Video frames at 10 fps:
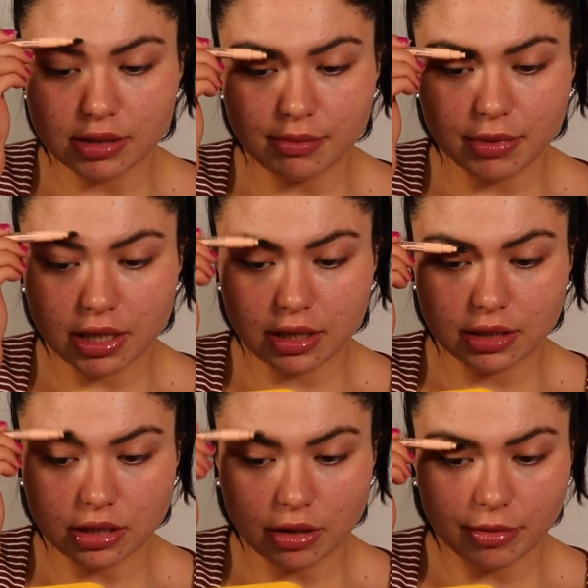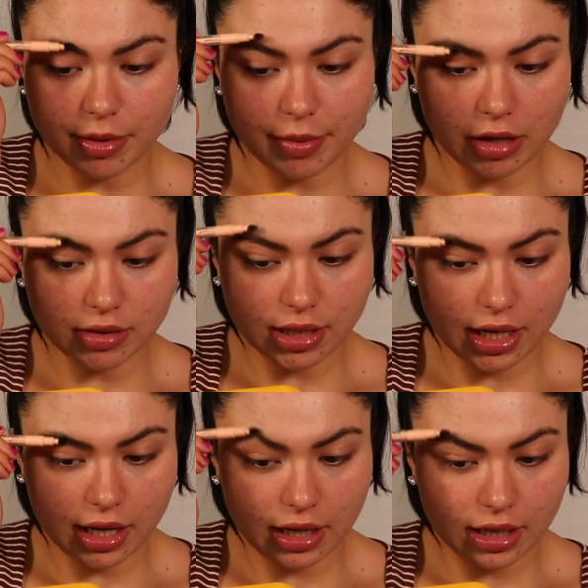I'm gonna start with my brows
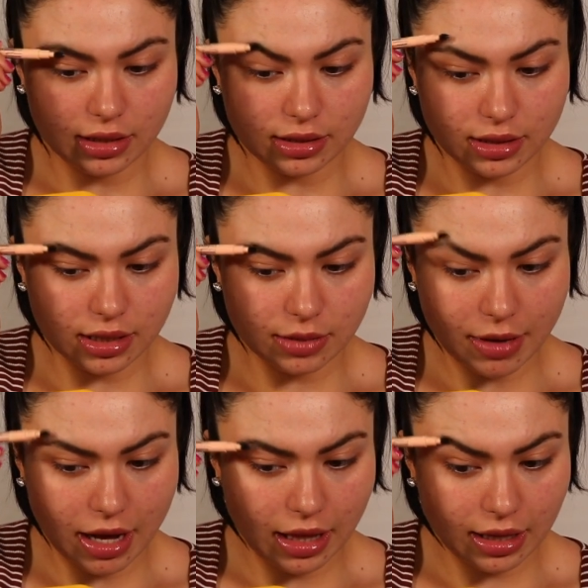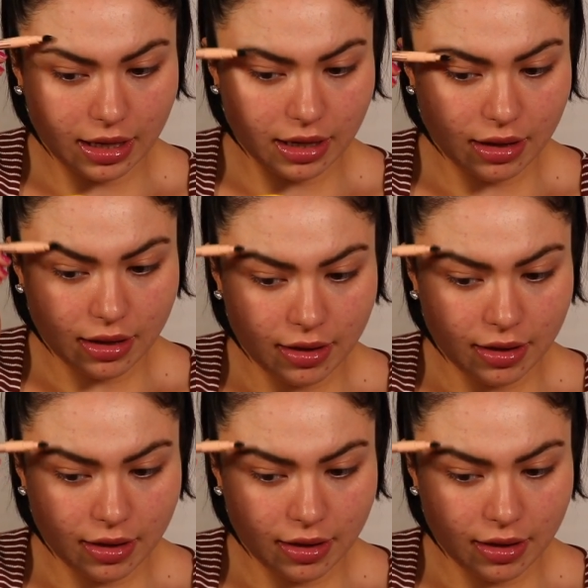today because this palette,